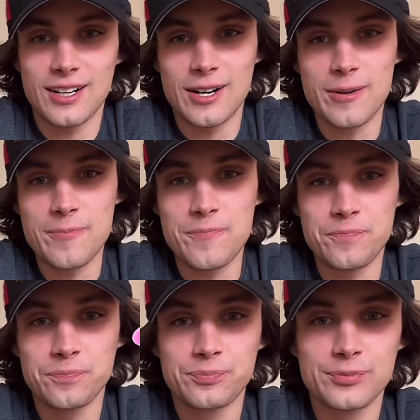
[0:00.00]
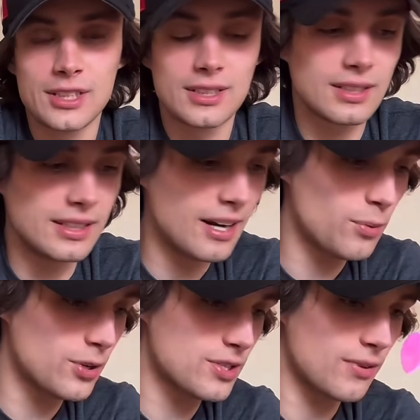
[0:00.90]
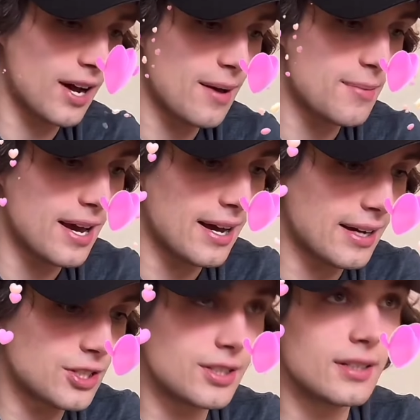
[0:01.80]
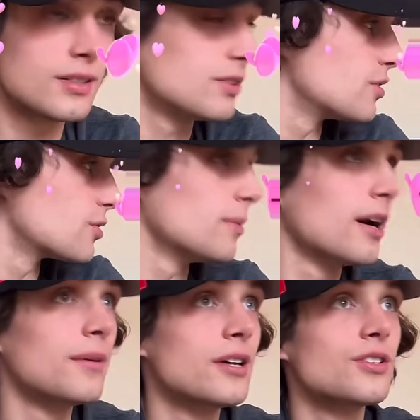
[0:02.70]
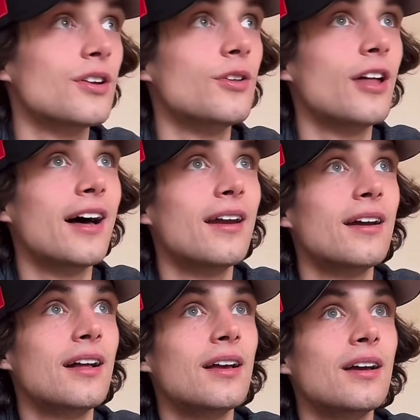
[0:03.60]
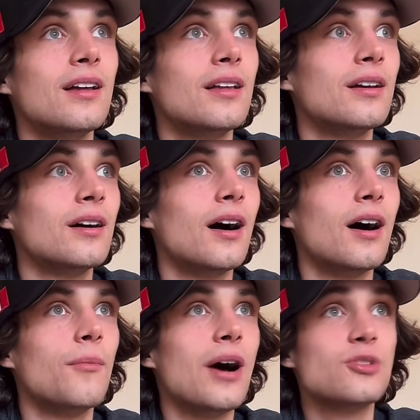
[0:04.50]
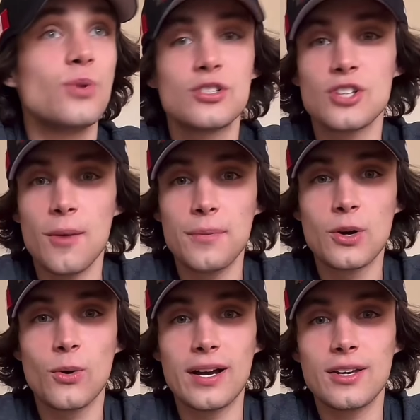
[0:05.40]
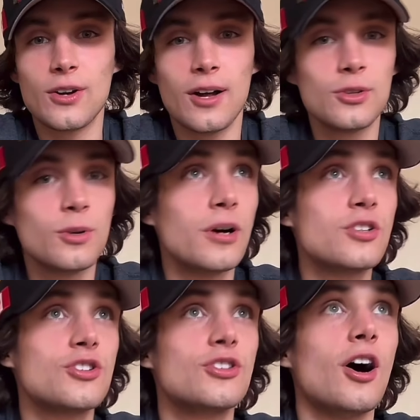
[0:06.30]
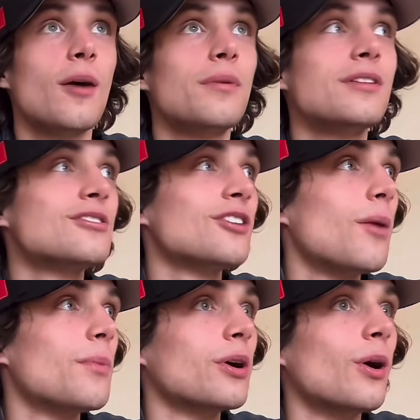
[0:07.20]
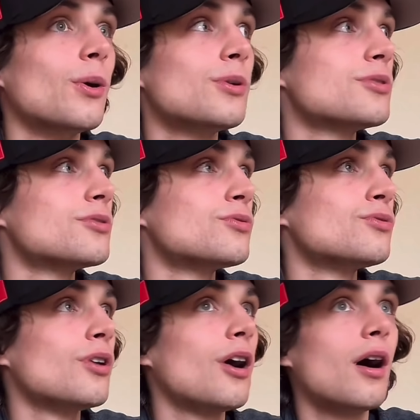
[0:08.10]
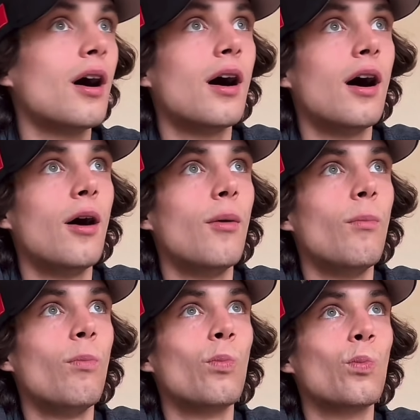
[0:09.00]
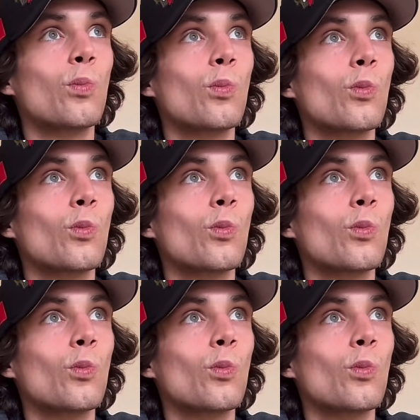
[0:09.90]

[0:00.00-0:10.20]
Um, clean up was a vibe. Yeah, I actually just reminded me I should do that. Um, I just want to stop in quick. You know, I'll do a bunch of stop in, stop and goes. Um,